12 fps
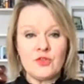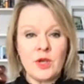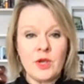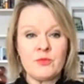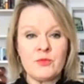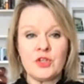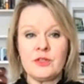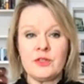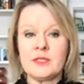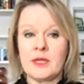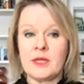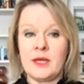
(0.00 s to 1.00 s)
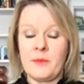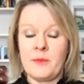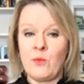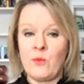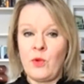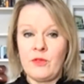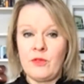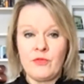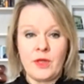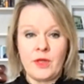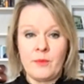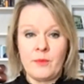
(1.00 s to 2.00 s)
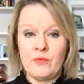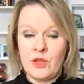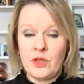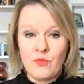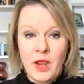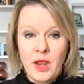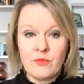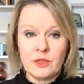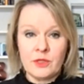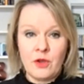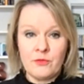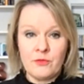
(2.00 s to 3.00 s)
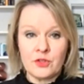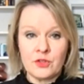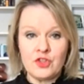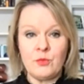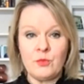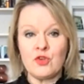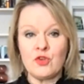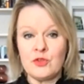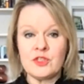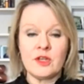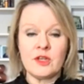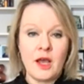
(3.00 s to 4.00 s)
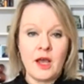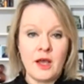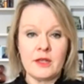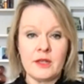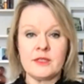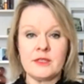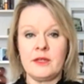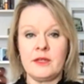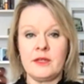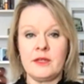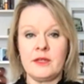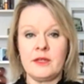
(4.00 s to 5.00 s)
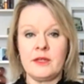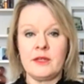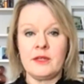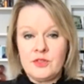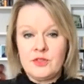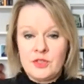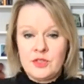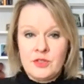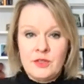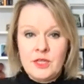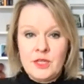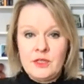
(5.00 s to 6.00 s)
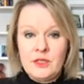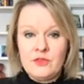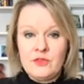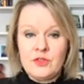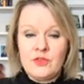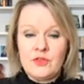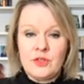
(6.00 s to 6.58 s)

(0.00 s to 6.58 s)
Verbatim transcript: interruptions with the arrival of consumer goods and cars, and the delay